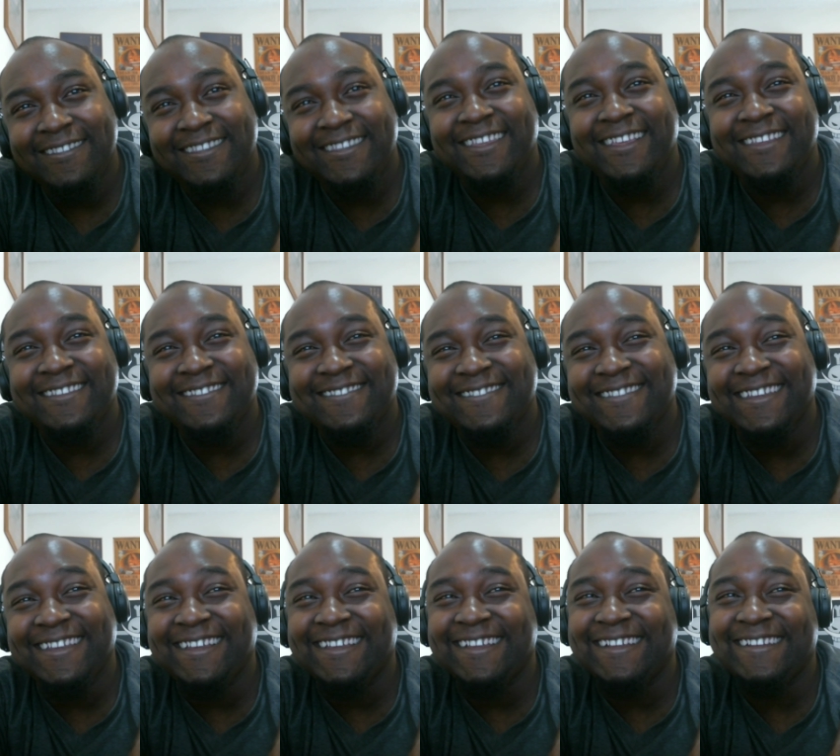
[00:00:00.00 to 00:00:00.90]
This
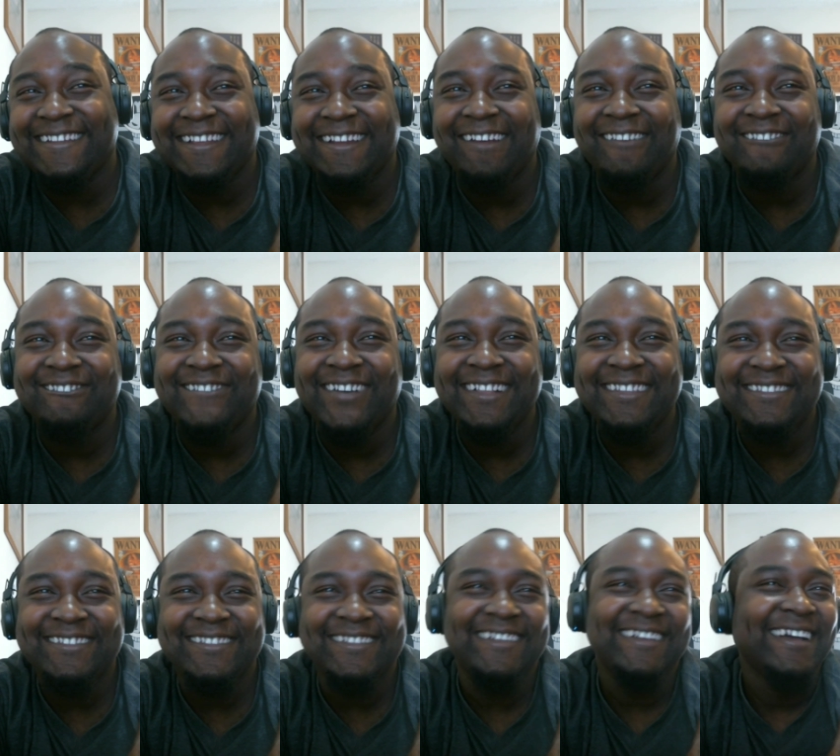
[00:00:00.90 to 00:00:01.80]
nigga did a
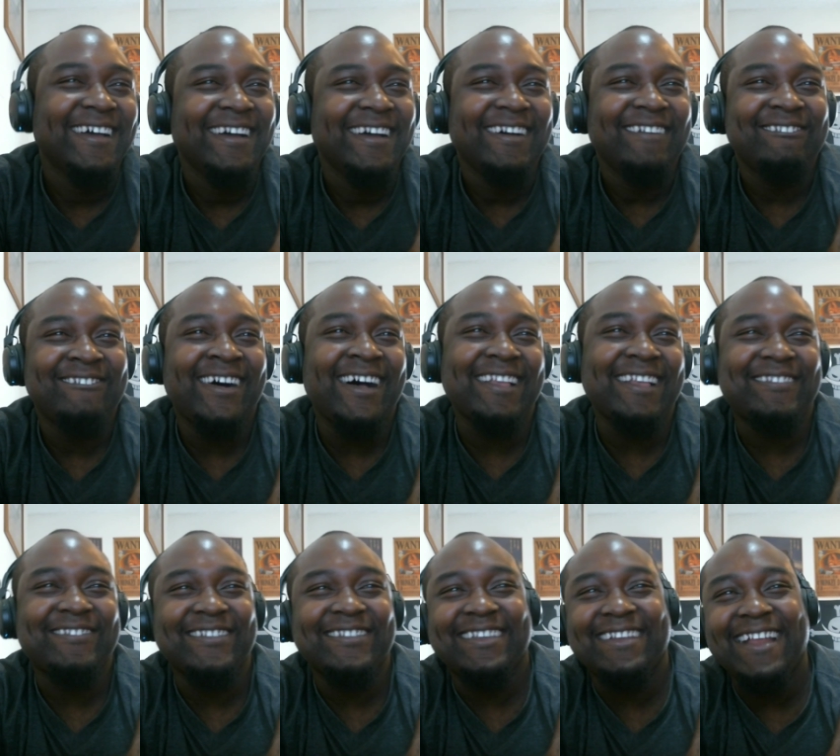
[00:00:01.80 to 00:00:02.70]
bunch of
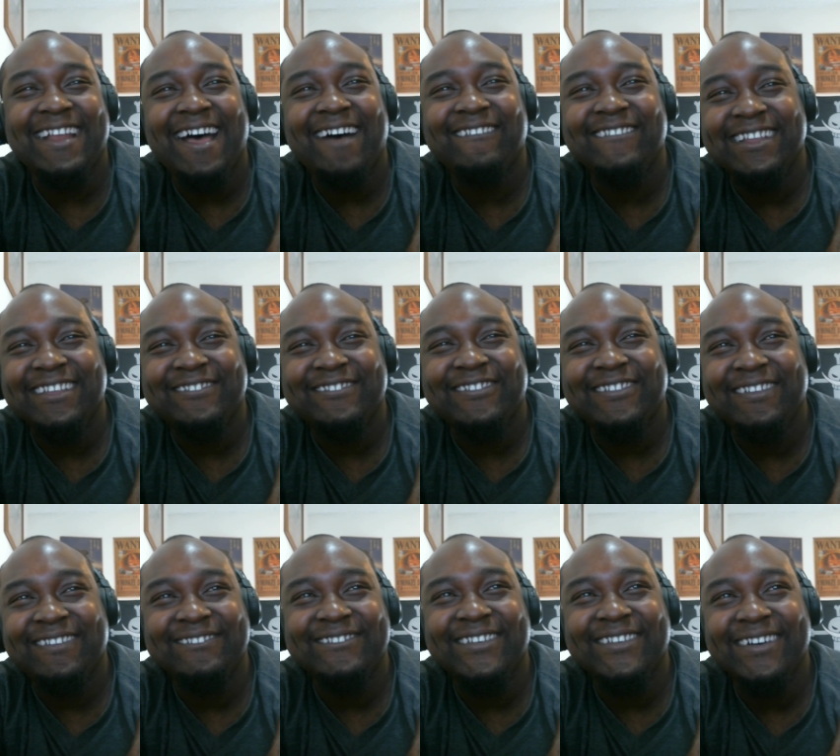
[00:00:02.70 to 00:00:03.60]
monsters anomalies for
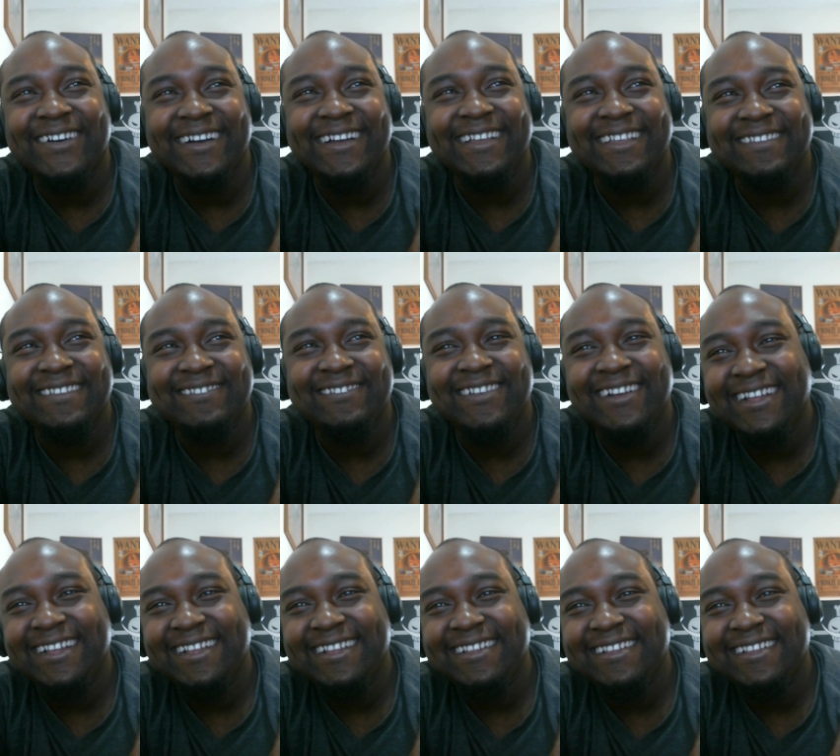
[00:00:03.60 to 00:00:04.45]
the boys, man.